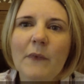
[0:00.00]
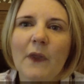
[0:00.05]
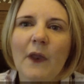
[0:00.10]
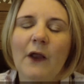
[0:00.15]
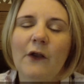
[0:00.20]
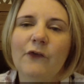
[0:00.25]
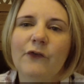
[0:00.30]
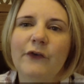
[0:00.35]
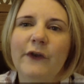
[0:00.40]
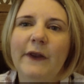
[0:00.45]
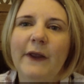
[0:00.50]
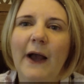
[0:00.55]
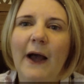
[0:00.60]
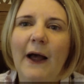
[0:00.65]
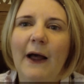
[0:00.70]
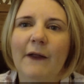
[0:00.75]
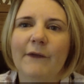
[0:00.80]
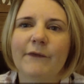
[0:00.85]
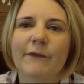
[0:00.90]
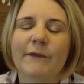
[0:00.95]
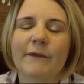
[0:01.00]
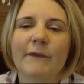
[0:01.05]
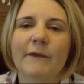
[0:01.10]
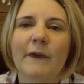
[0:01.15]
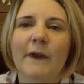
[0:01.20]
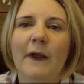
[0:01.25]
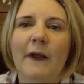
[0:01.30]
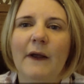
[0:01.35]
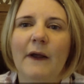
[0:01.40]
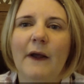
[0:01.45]
She has
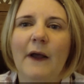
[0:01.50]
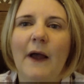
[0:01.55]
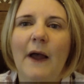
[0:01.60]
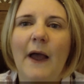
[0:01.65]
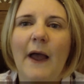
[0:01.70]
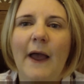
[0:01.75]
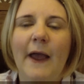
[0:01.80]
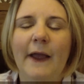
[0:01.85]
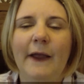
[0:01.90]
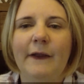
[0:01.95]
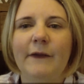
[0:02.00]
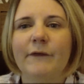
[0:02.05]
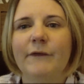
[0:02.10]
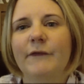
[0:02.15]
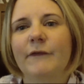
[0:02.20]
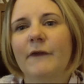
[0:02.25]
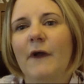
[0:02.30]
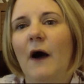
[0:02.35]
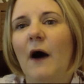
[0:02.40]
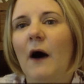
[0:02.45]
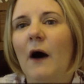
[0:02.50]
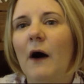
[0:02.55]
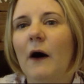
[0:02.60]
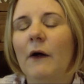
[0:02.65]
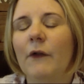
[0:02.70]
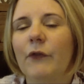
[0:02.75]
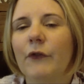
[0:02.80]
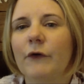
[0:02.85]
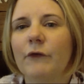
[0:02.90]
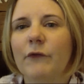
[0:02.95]
a scar
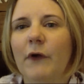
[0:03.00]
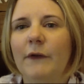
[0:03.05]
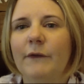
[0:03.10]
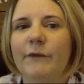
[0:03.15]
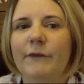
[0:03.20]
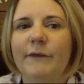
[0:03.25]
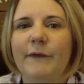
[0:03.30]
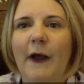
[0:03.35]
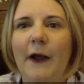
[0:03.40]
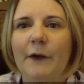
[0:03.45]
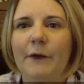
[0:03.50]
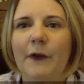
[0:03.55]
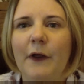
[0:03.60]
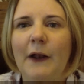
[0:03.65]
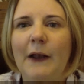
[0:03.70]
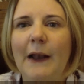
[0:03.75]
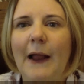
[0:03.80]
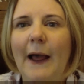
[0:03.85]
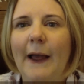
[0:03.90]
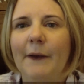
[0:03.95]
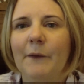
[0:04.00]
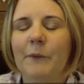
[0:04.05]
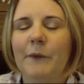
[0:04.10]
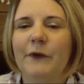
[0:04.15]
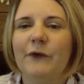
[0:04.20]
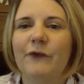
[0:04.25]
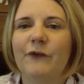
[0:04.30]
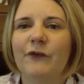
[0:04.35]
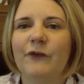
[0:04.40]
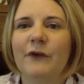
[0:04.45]
that runs down her leg,
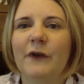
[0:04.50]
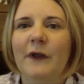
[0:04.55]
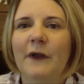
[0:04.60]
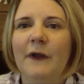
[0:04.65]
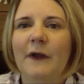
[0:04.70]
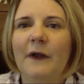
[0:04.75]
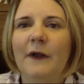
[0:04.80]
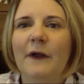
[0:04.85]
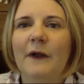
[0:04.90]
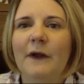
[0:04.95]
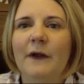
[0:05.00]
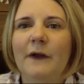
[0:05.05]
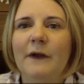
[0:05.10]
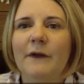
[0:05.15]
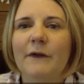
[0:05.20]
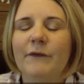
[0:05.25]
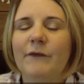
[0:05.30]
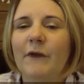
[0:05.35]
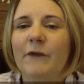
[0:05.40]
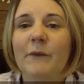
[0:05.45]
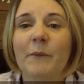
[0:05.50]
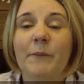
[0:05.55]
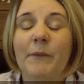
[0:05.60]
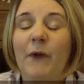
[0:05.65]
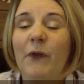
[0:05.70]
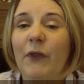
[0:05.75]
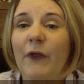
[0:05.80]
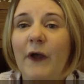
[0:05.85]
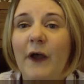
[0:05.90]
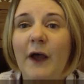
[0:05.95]
which doesn't
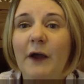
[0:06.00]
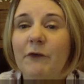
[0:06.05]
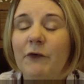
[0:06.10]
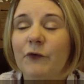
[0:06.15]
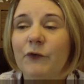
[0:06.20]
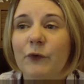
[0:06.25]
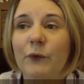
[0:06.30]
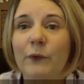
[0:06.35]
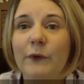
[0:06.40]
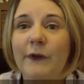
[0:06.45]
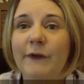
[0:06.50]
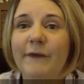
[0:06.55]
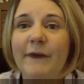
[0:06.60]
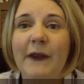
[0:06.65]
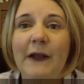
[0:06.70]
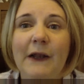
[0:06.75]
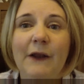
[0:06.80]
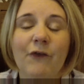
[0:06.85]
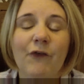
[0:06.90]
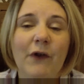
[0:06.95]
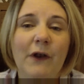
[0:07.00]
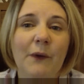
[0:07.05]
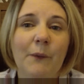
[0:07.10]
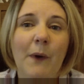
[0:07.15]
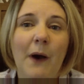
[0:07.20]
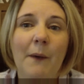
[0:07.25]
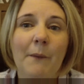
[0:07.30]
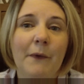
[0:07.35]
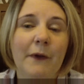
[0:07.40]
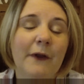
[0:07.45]
bother her at all, and it's healing really
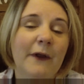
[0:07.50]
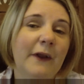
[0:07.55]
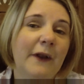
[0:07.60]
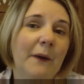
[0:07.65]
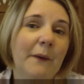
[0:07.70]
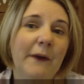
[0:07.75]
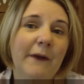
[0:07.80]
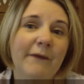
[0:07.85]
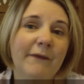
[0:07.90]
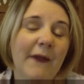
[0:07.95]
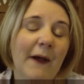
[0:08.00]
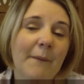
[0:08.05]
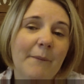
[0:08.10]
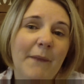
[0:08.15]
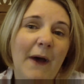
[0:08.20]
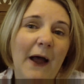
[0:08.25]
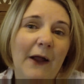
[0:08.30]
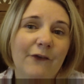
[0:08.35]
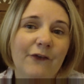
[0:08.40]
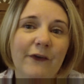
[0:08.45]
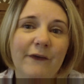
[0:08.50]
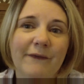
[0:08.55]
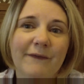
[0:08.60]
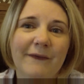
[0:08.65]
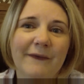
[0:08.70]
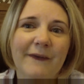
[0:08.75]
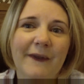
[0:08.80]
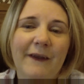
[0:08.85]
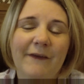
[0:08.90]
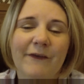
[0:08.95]
well, but you know, it's that badge,
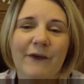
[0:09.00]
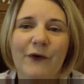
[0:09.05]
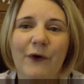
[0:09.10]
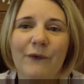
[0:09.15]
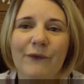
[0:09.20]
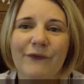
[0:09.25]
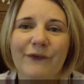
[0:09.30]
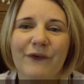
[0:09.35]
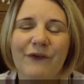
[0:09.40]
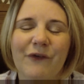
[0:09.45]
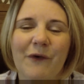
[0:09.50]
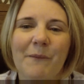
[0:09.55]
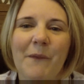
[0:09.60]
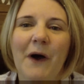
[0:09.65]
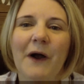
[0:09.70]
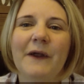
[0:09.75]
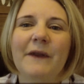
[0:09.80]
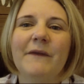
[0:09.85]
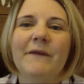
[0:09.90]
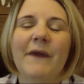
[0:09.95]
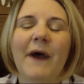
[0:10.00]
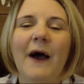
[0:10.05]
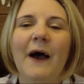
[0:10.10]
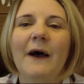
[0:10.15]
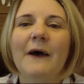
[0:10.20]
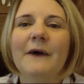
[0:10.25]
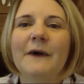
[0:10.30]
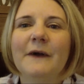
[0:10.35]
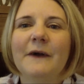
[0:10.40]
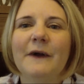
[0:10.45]
it's a constant reminder
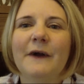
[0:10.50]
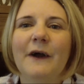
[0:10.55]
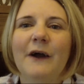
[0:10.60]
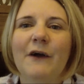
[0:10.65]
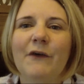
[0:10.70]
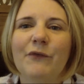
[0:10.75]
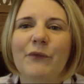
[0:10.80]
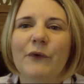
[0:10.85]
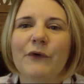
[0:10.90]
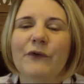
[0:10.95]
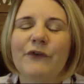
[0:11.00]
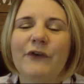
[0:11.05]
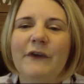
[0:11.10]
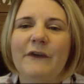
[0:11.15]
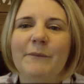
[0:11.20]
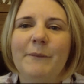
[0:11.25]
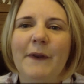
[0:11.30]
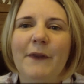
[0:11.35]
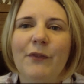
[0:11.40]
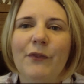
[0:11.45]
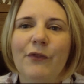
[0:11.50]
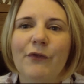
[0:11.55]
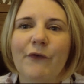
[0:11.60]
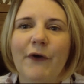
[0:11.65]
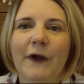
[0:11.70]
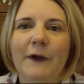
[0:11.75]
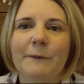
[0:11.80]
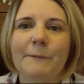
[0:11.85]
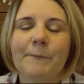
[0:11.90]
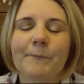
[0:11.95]
of what she's been through.